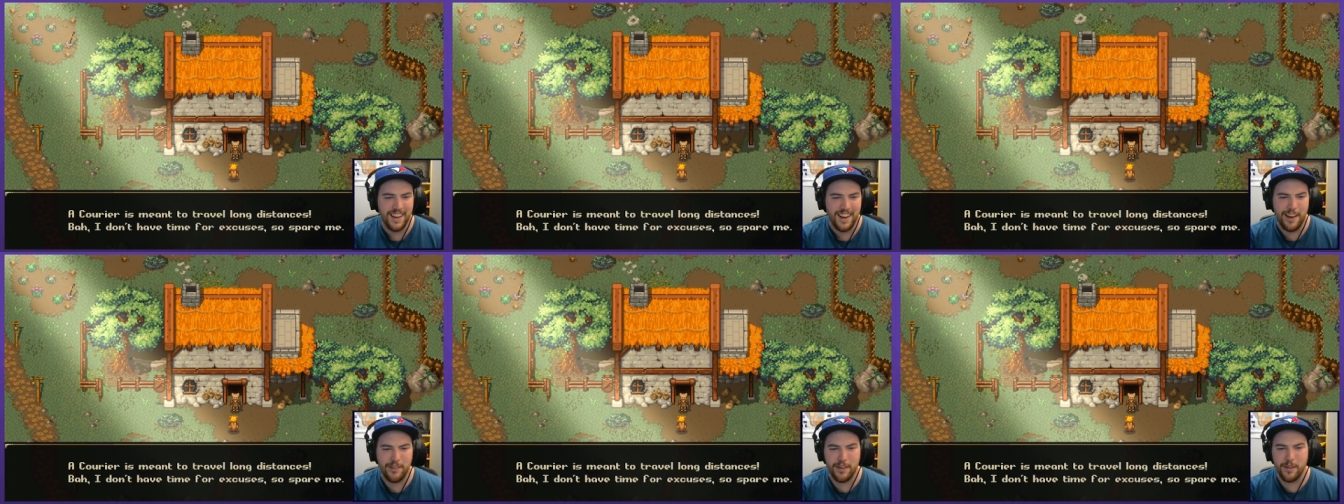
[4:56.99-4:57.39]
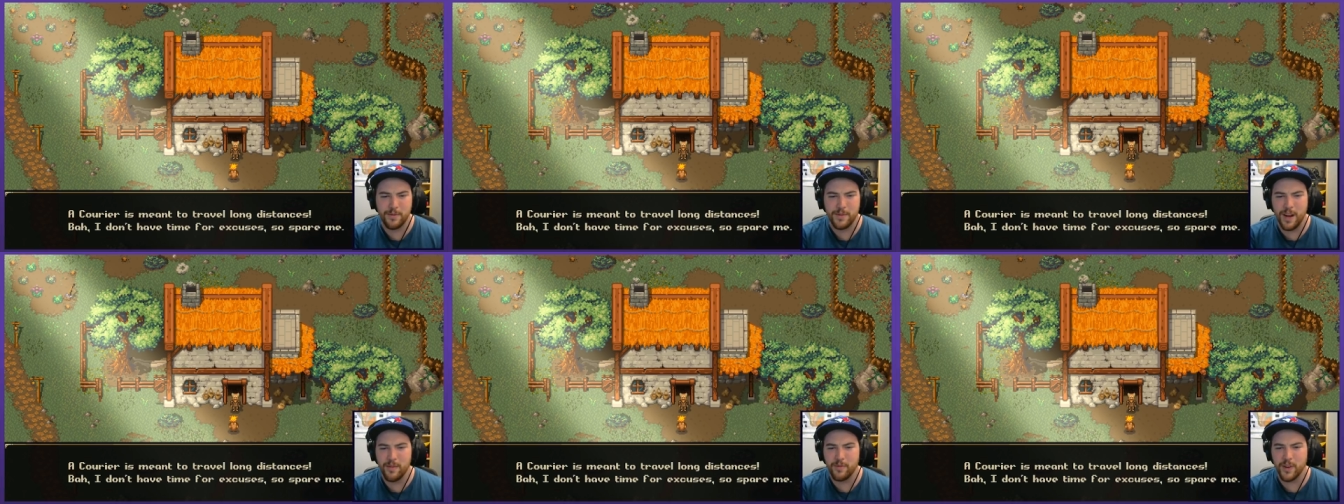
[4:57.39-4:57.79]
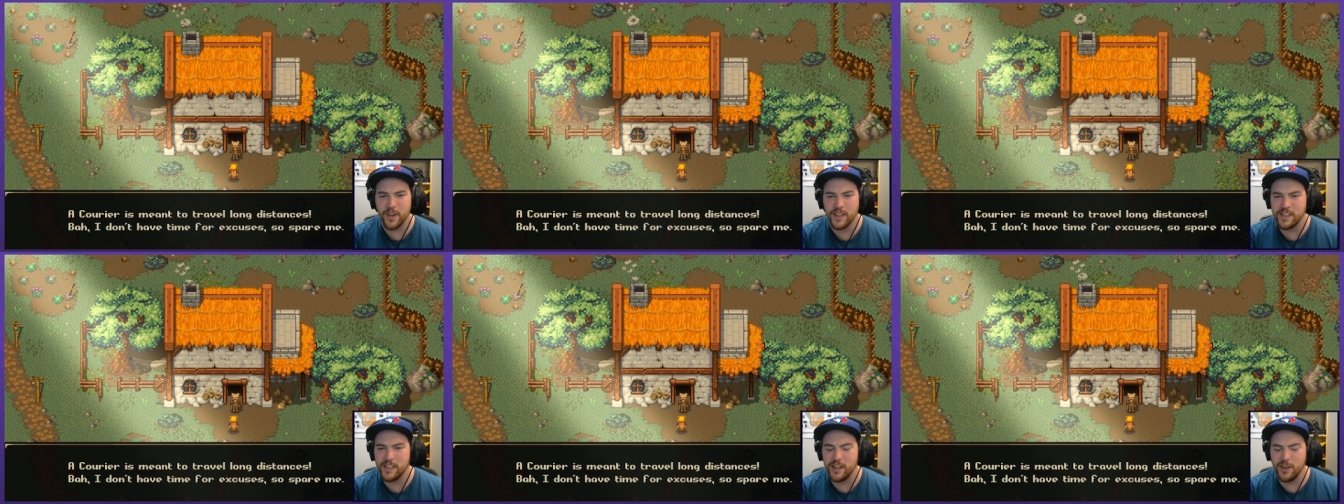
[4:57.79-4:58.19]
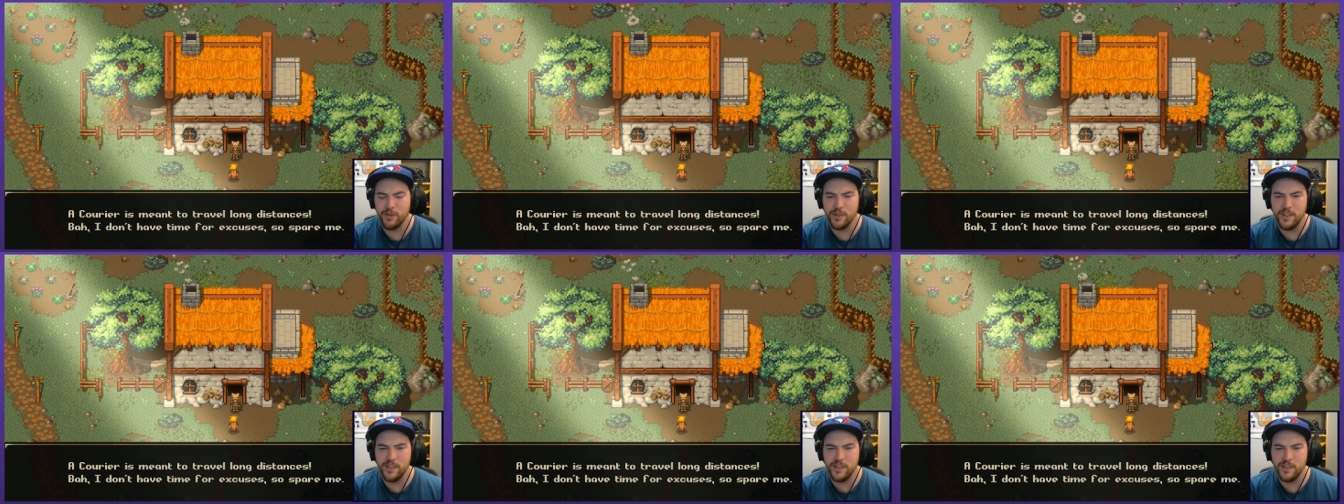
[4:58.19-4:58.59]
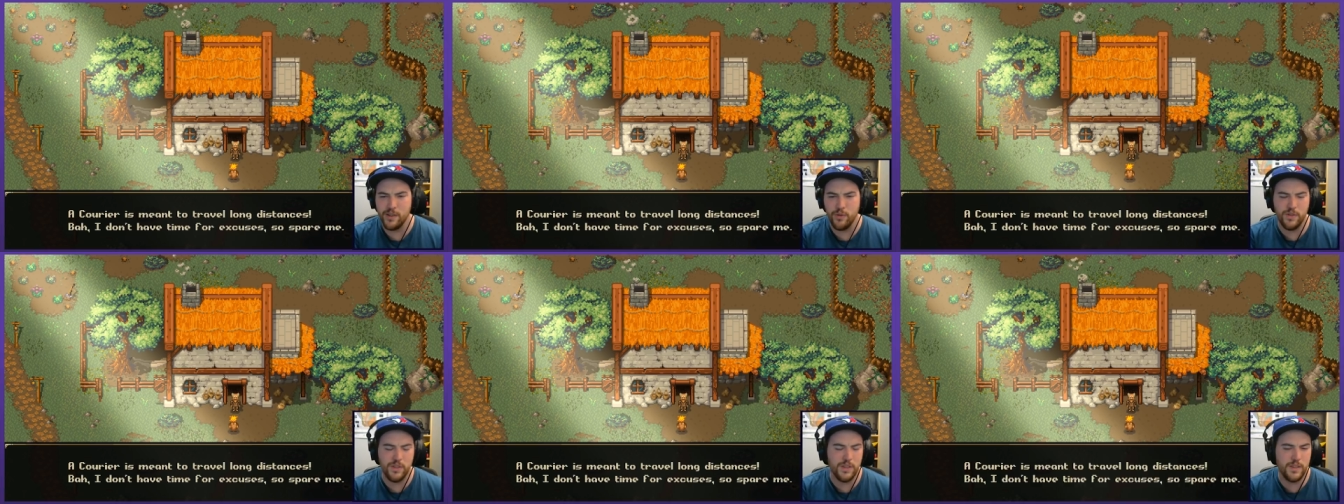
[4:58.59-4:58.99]
I don't have time for excuses, so
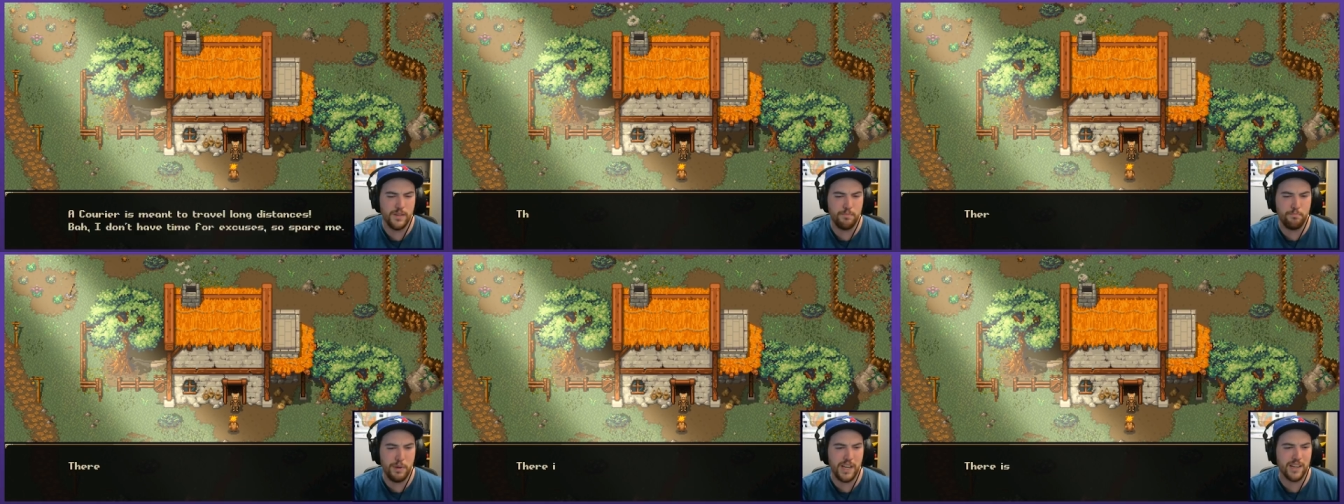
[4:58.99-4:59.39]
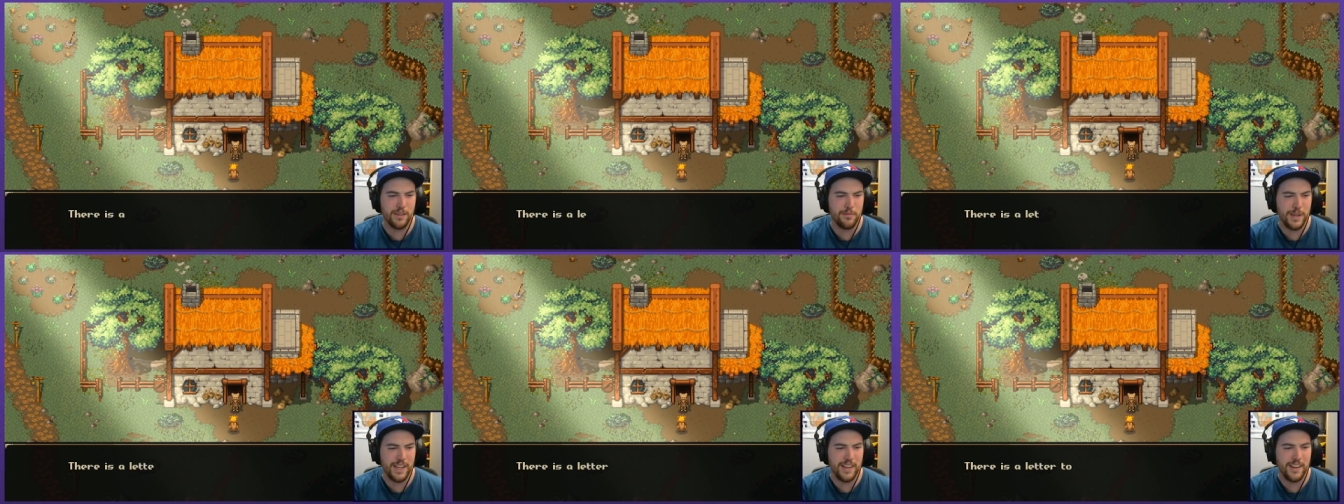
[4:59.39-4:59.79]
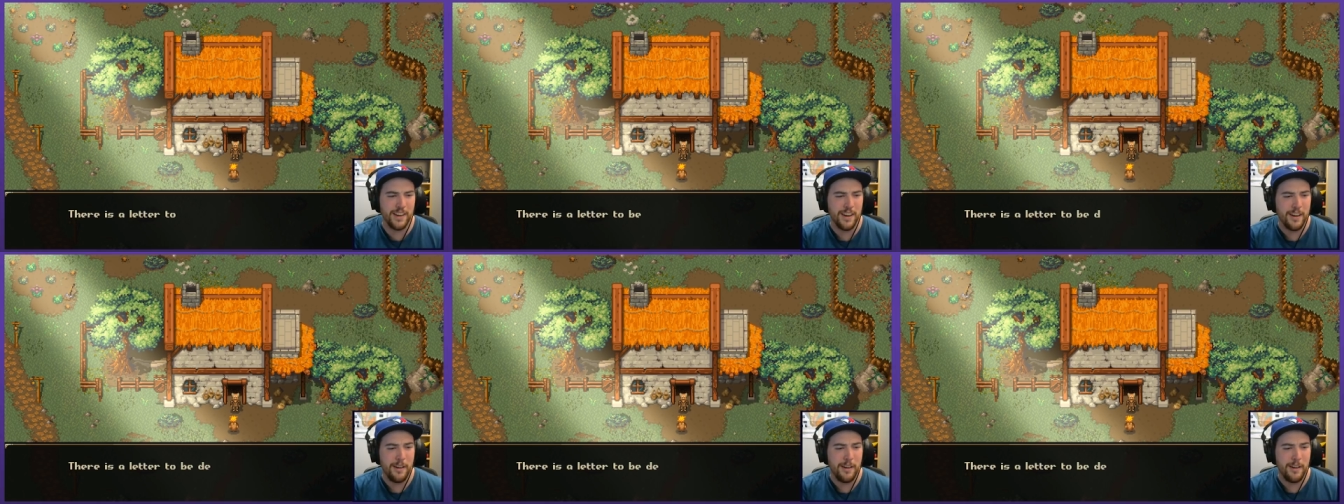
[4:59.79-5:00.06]
spare me.